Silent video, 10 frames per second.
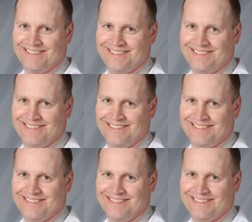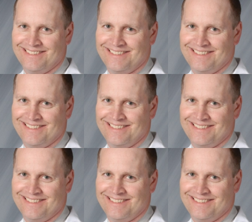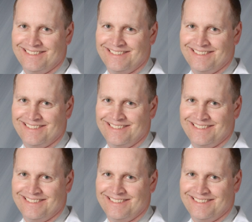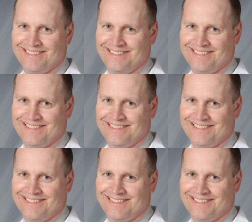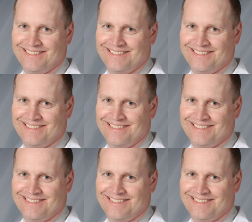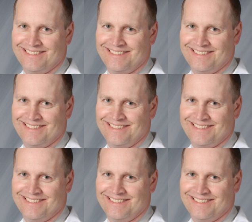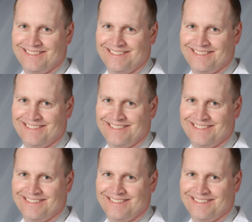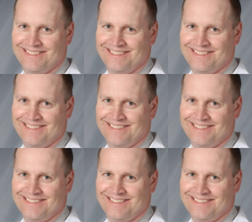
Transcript: [no speech]